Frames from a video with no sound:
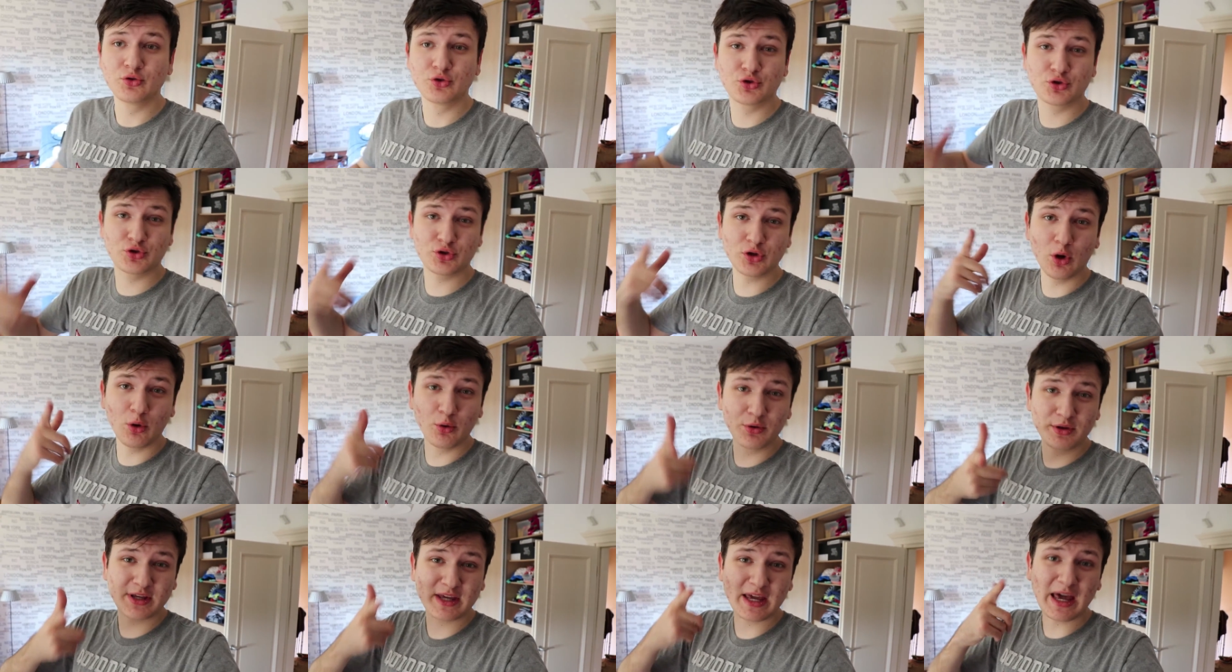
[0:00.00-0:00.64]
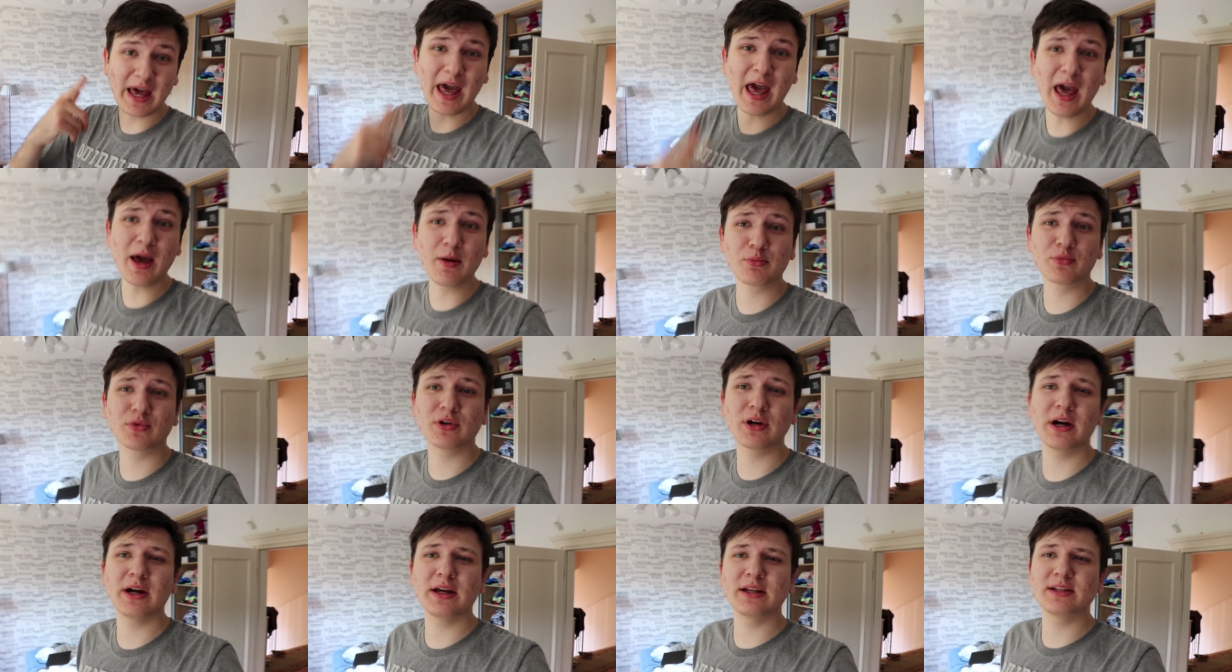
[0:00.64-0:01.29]
So the
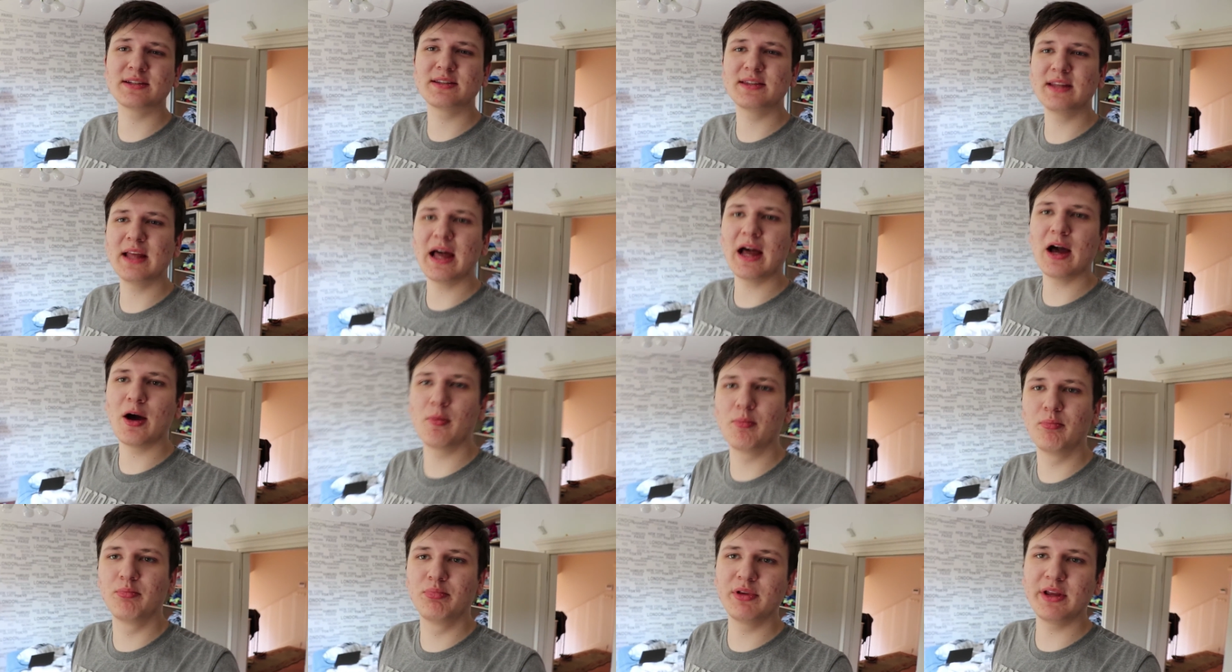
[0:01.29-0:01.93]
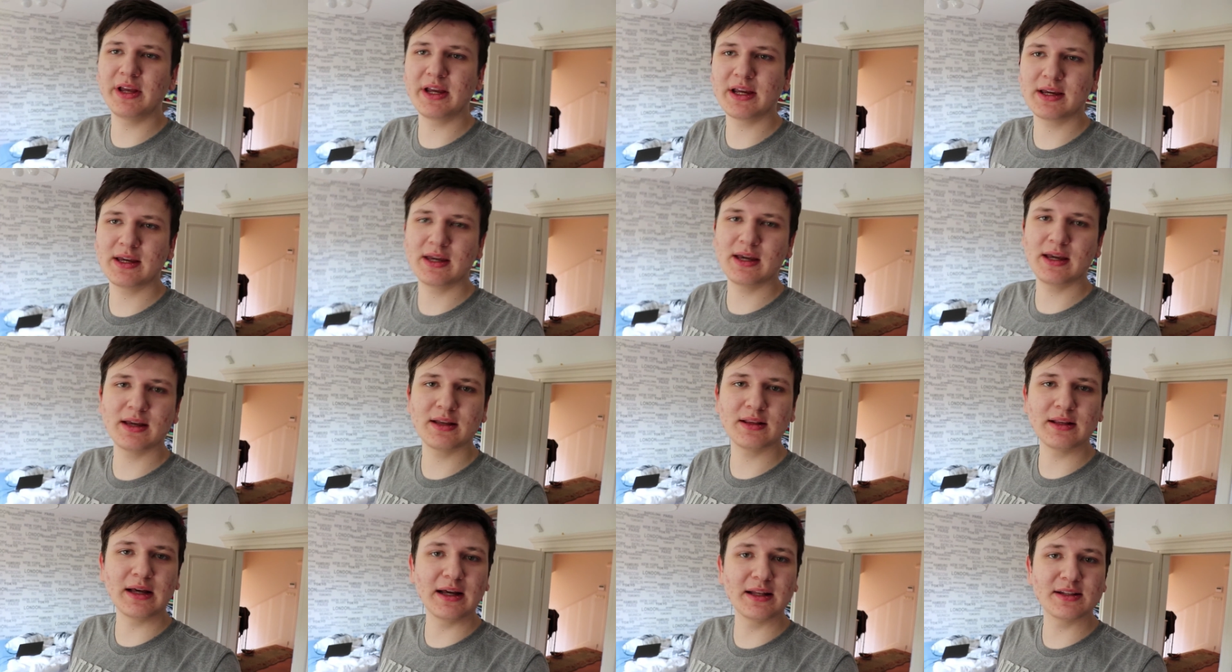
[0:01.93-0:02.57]
camera is now
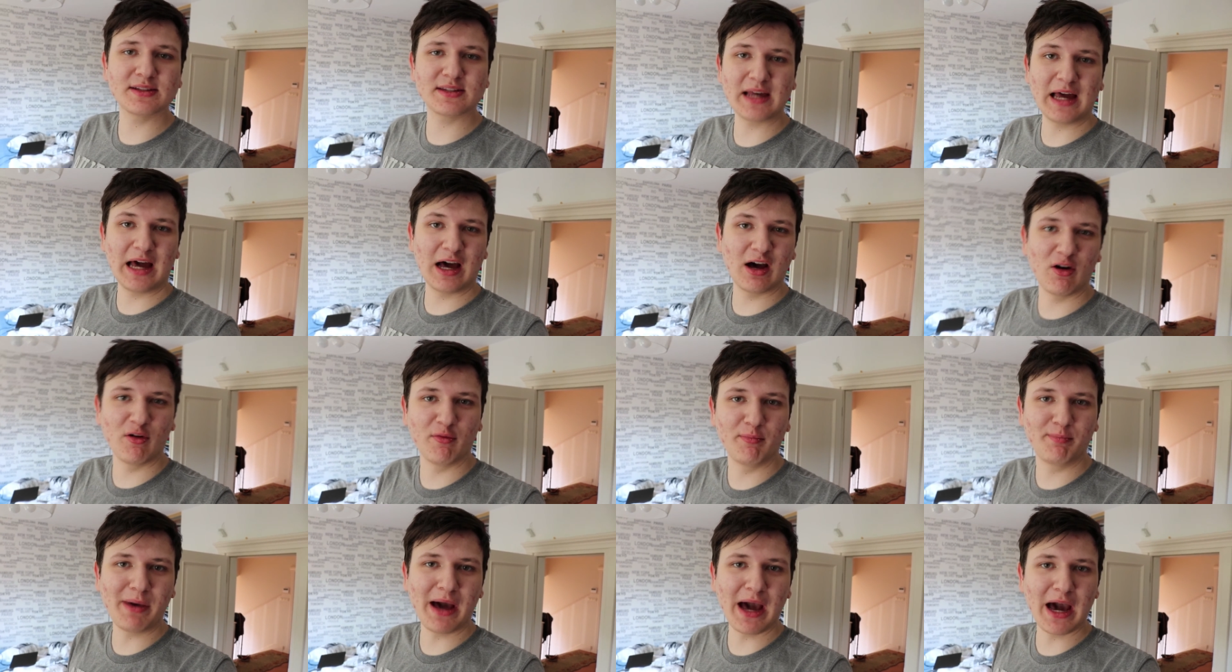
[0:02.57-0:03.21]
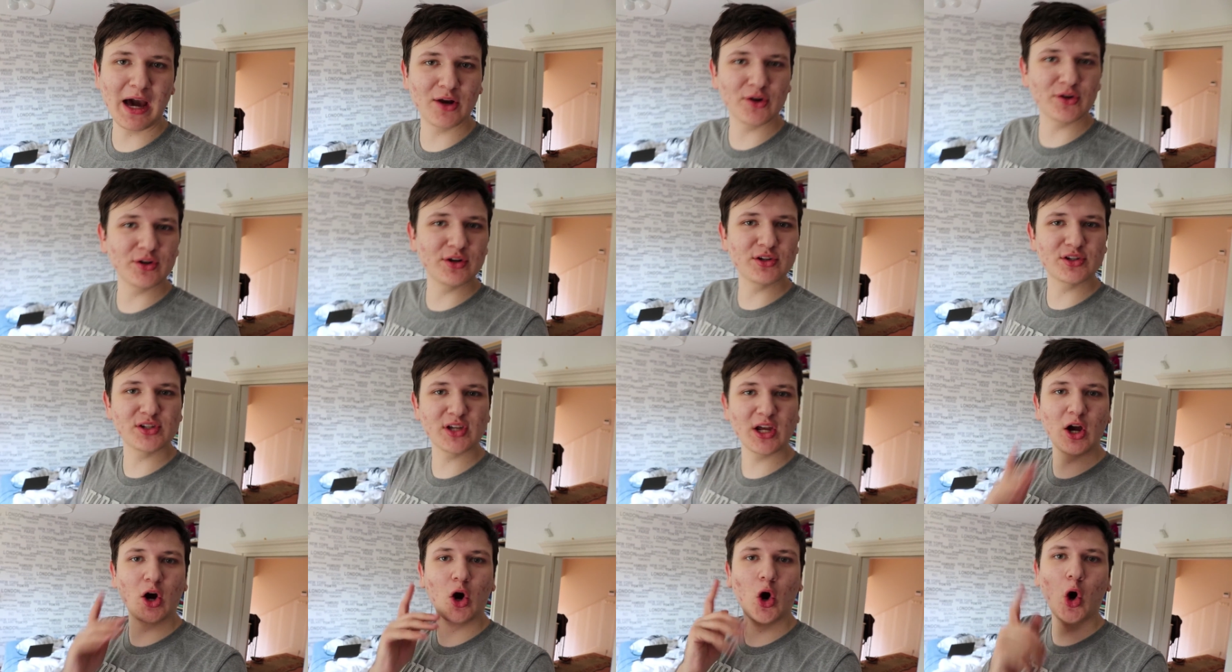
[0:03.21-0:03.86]
blinking that it's out of battery,
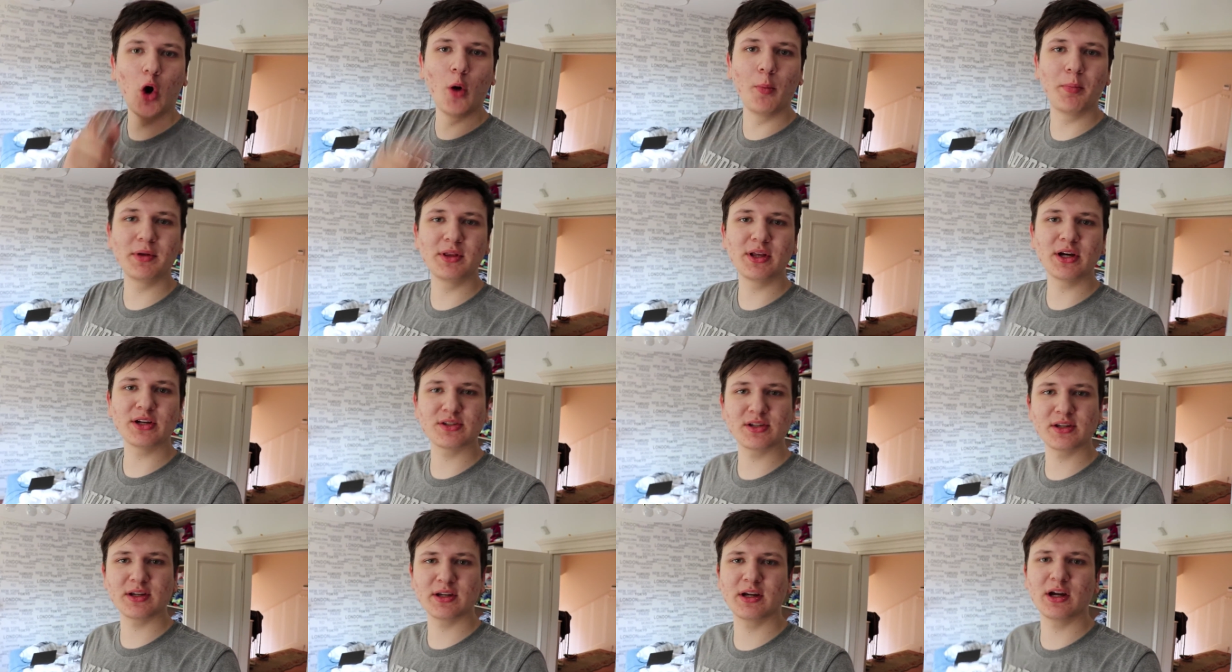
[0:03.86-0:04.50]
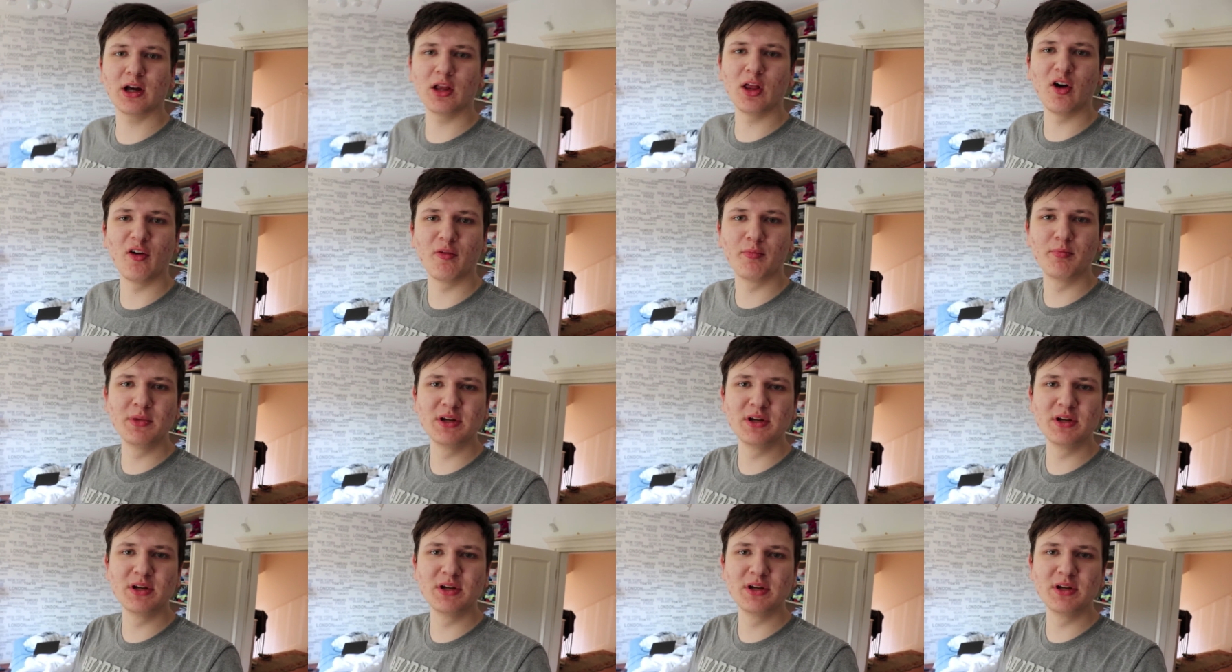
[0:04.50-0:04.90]
so I hope it doesn't cut off